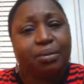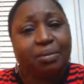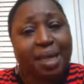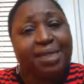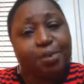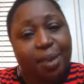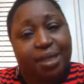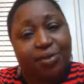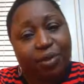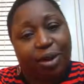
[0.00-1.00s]
made
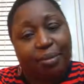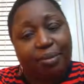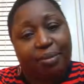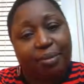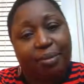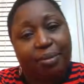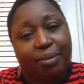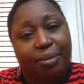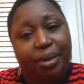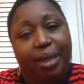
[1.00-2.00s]
space for him,
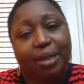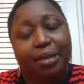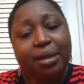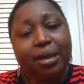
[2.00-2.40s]
right?